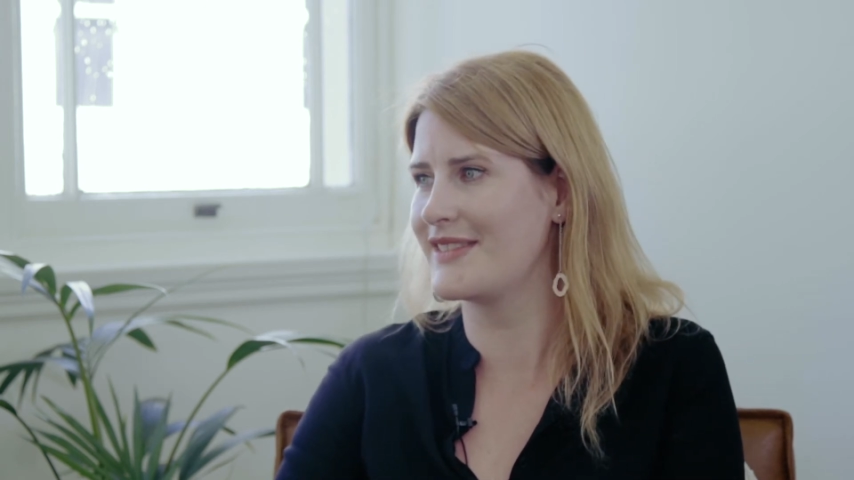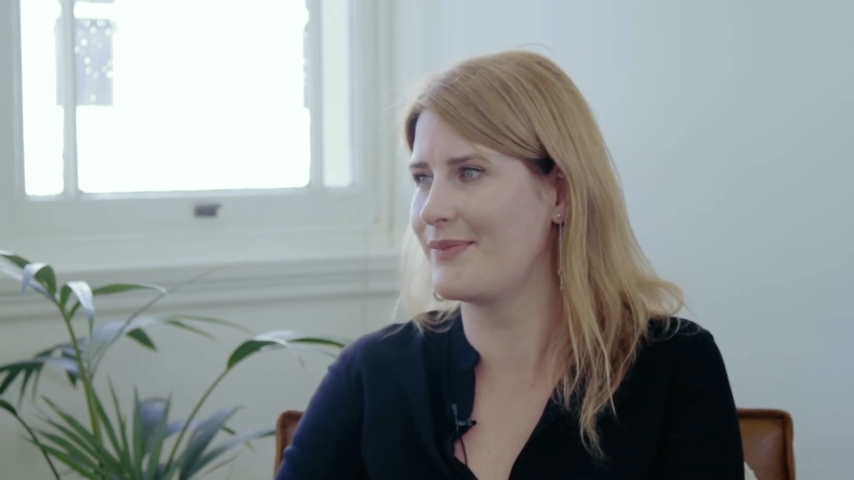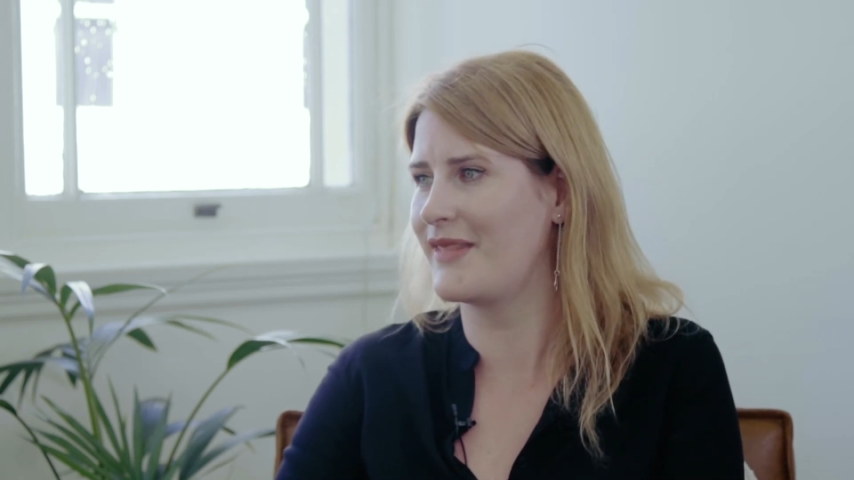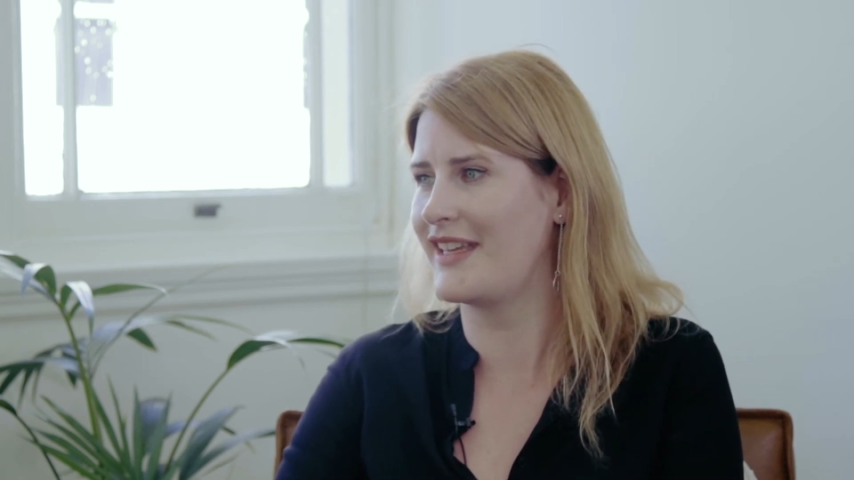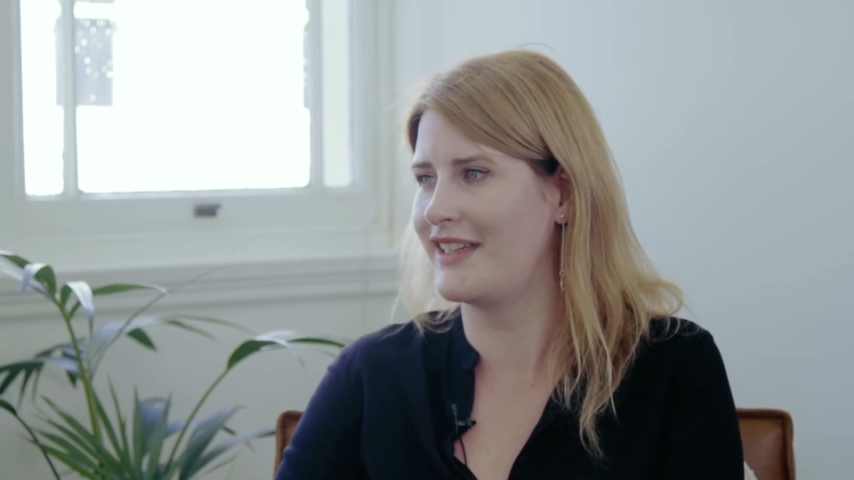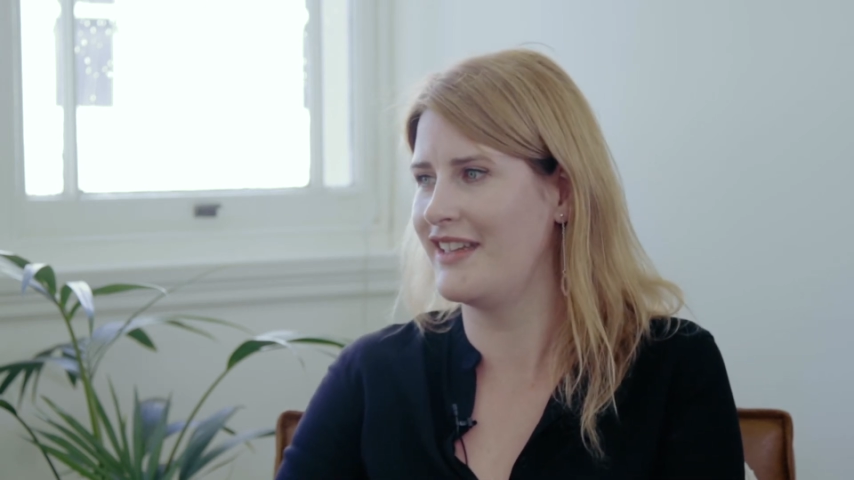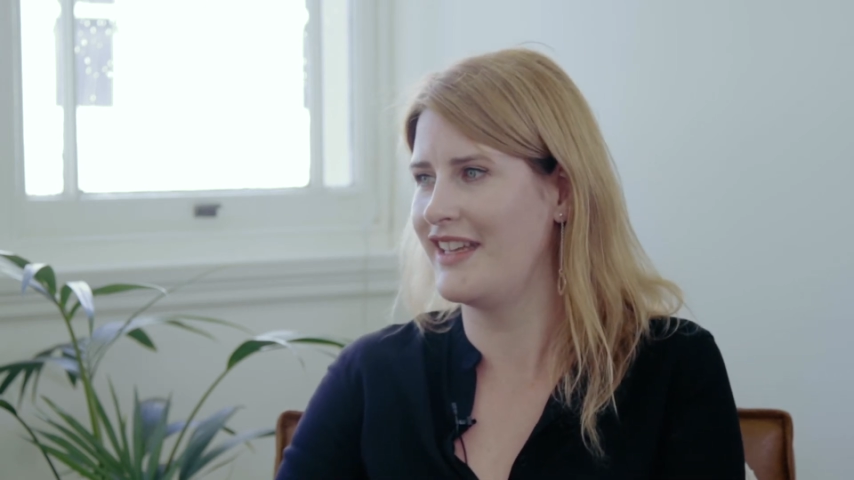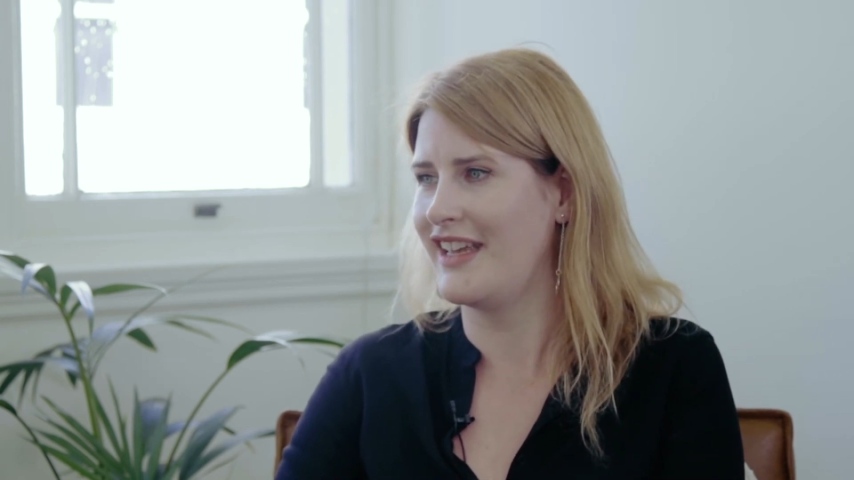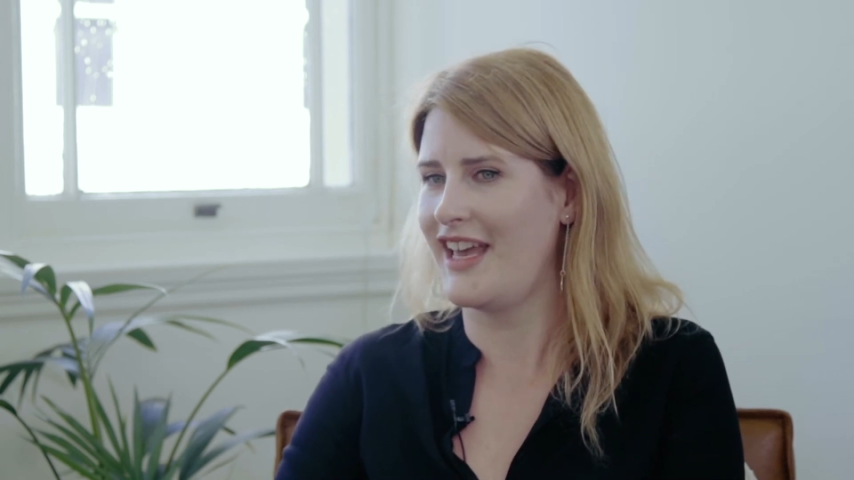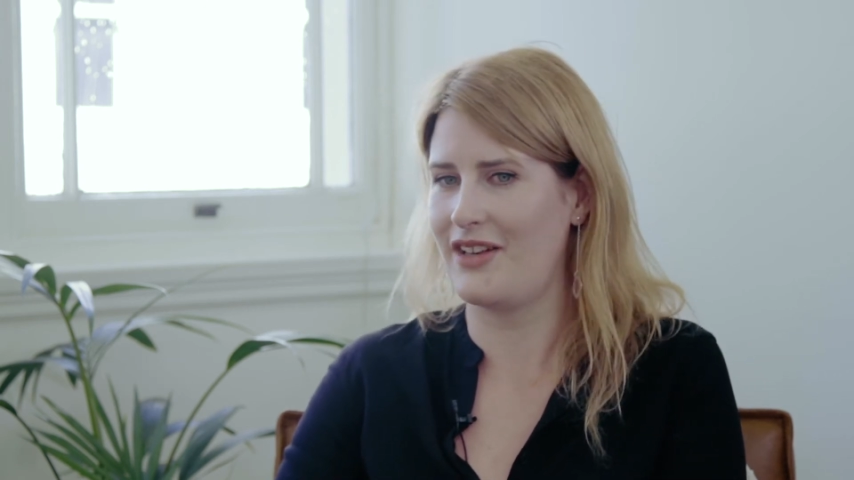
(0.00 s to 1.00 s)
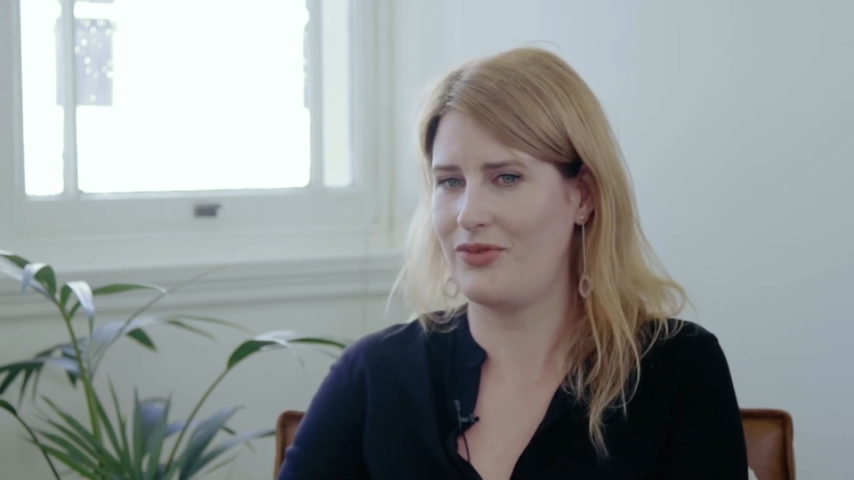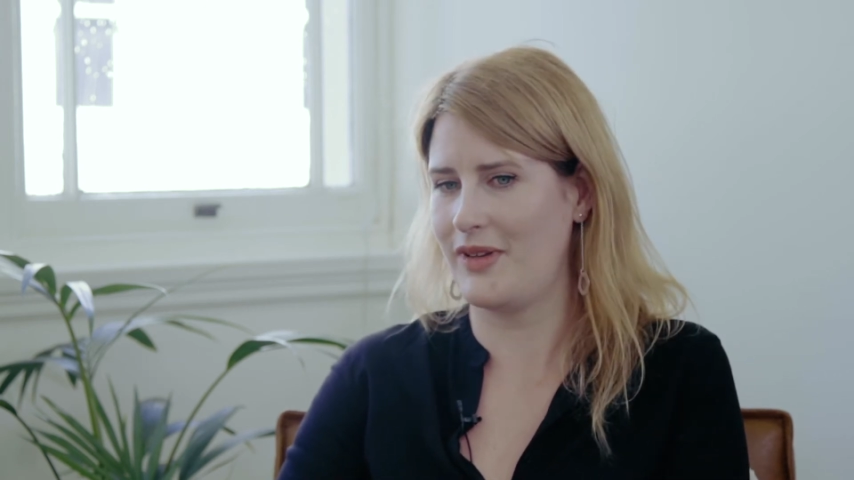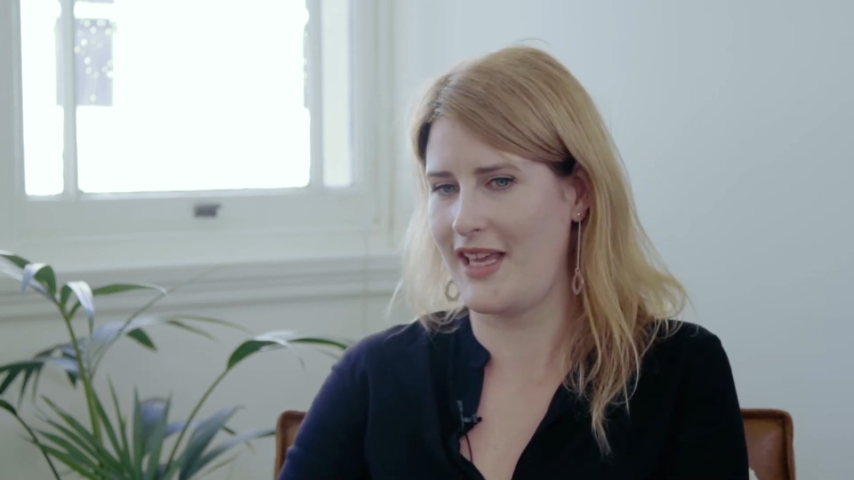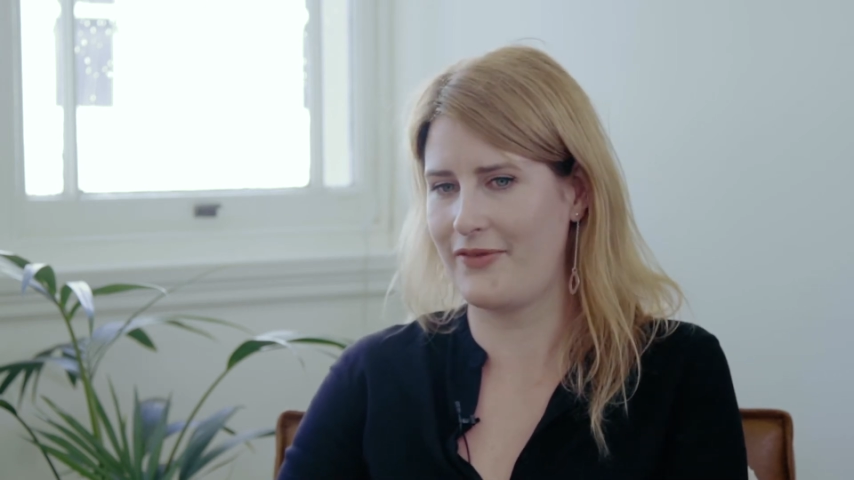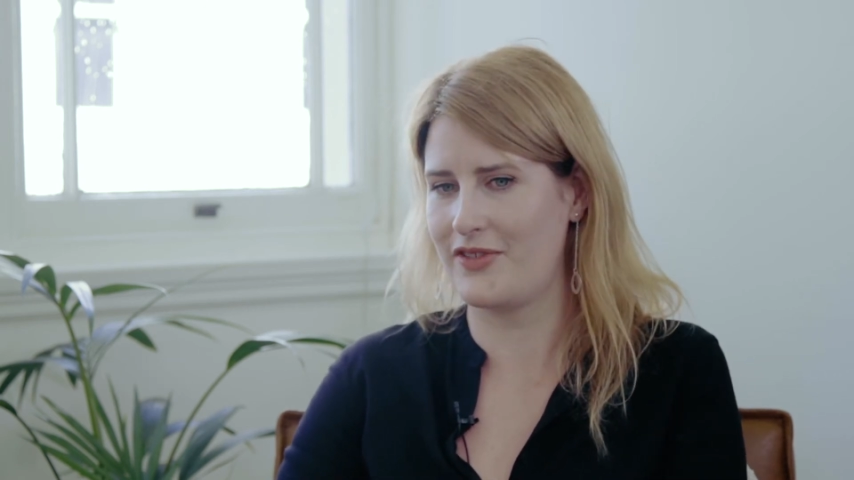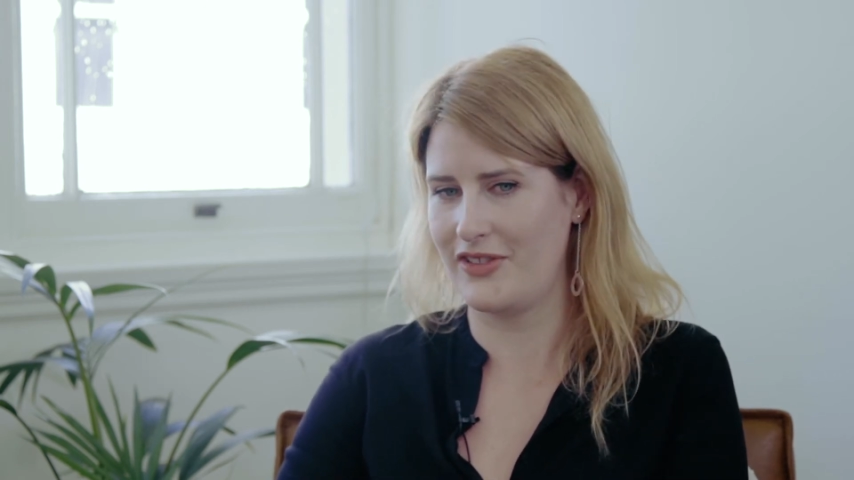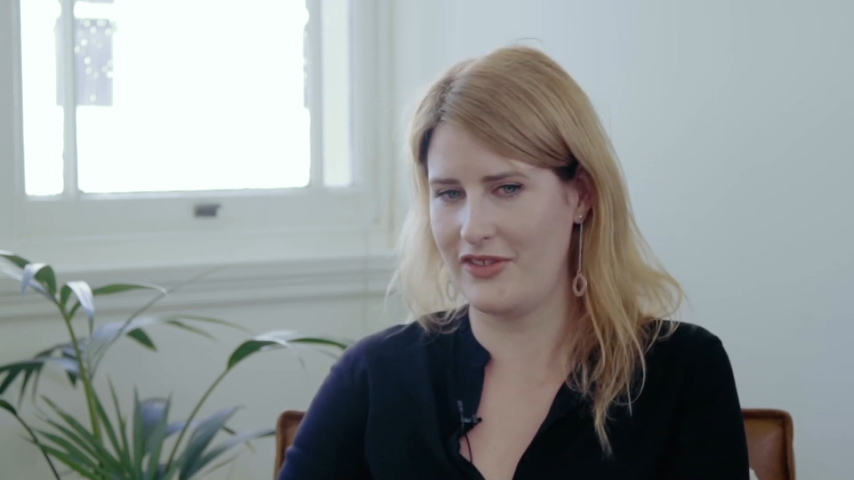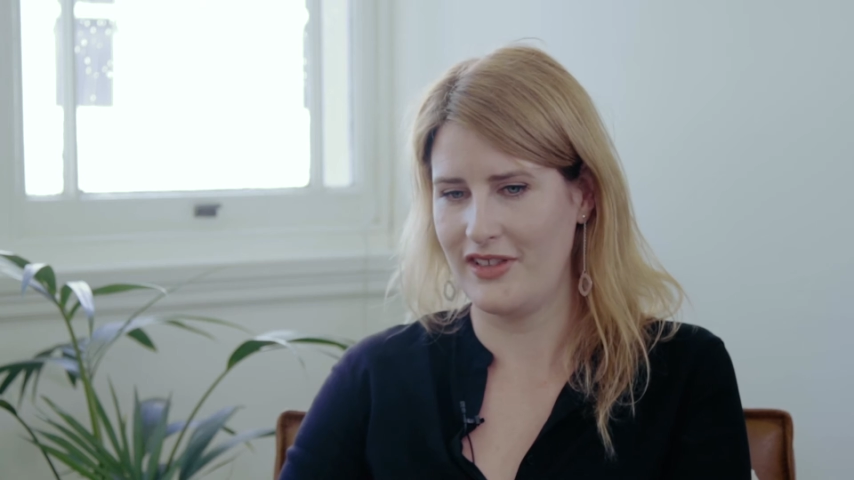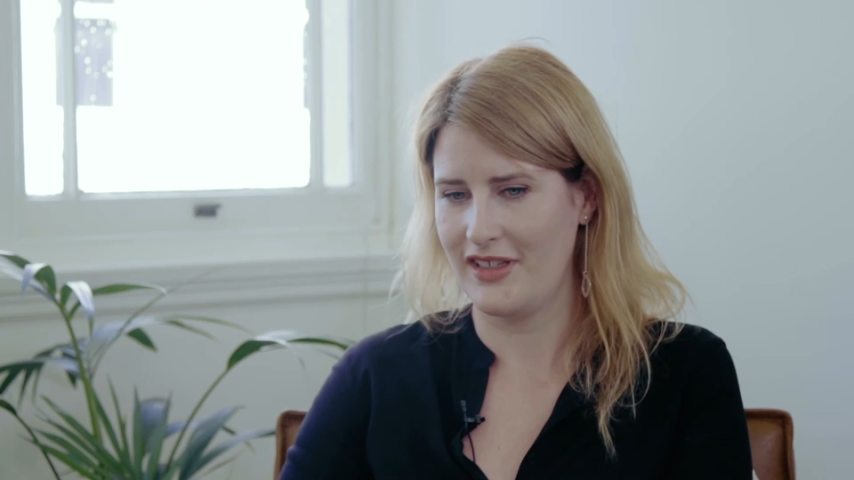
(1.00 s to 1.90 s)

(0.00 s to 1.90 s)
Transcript: something and we have to